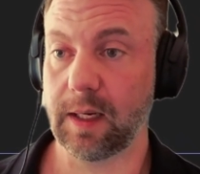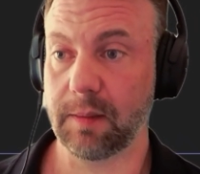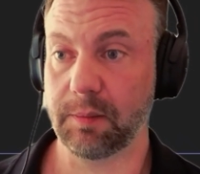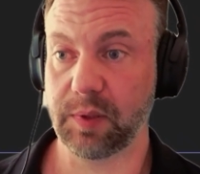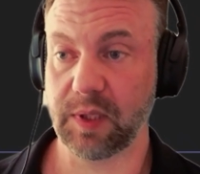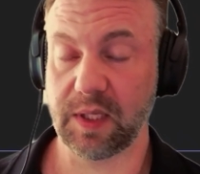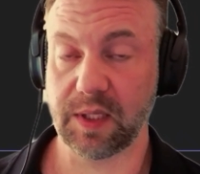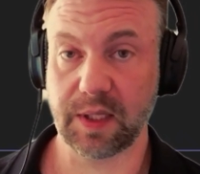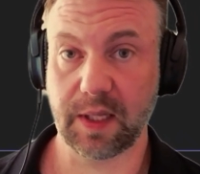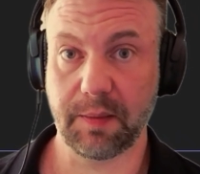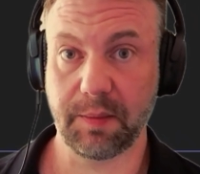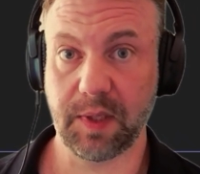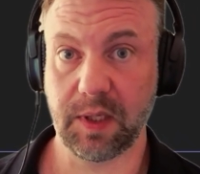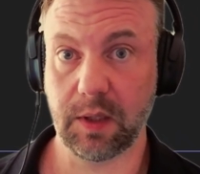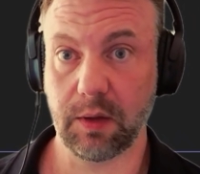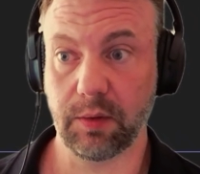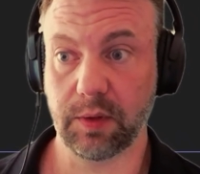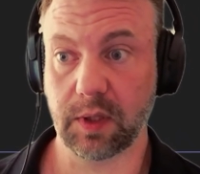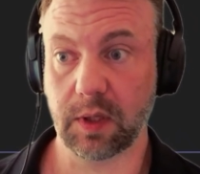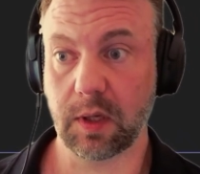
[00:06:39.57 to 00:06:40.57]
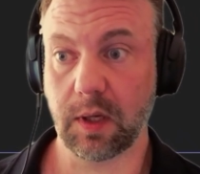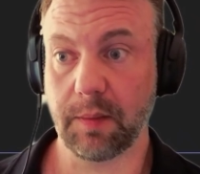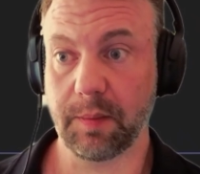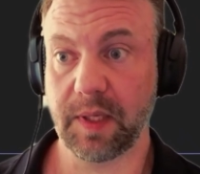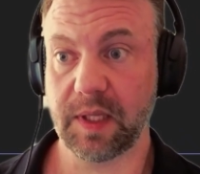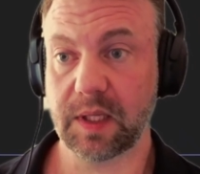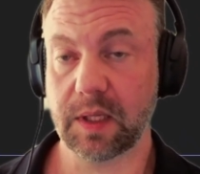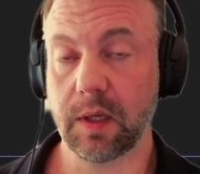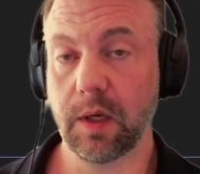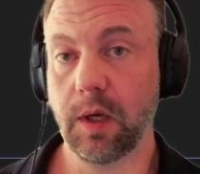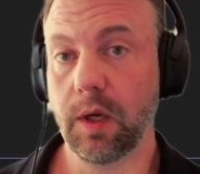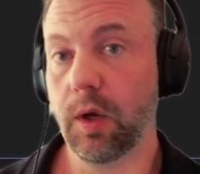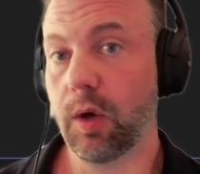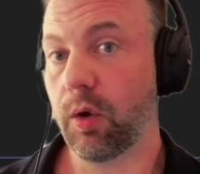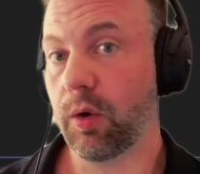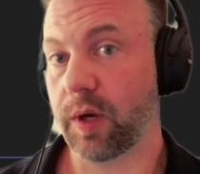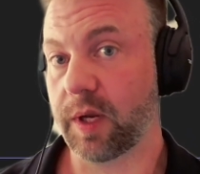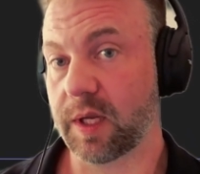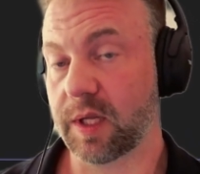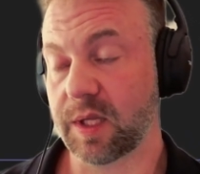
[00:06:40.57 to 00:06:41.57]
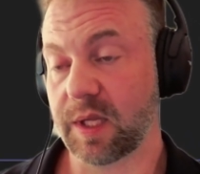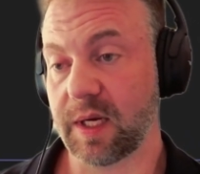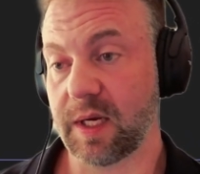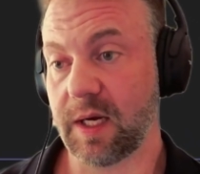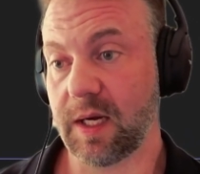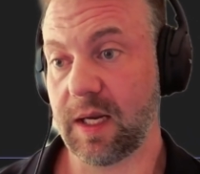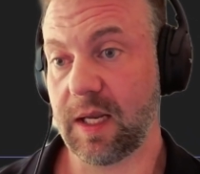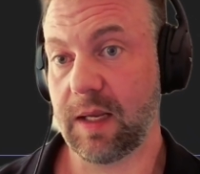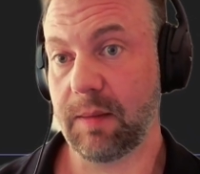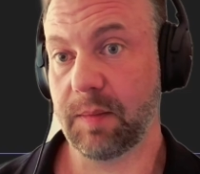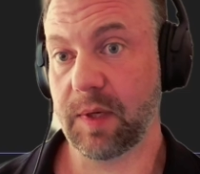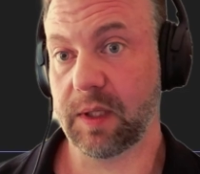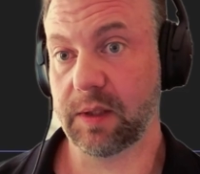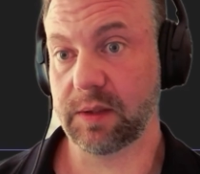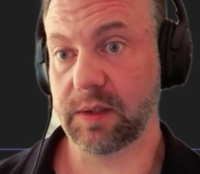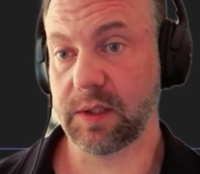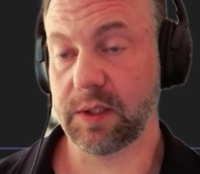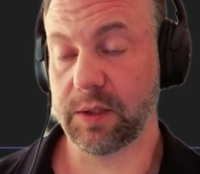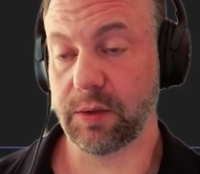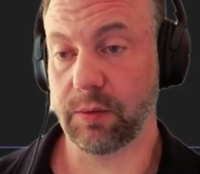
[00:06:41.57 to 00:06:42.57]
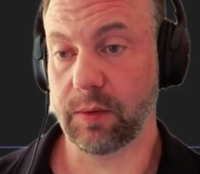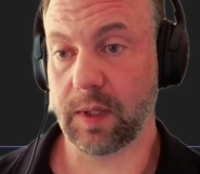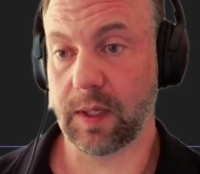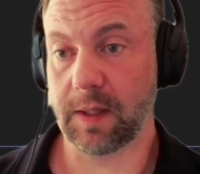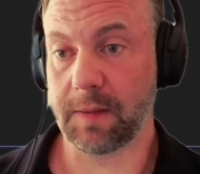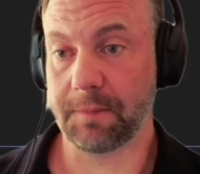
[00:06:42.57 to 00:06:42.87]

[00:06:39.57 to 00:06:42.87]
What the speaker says: please let me know in the comments, or you can send an email to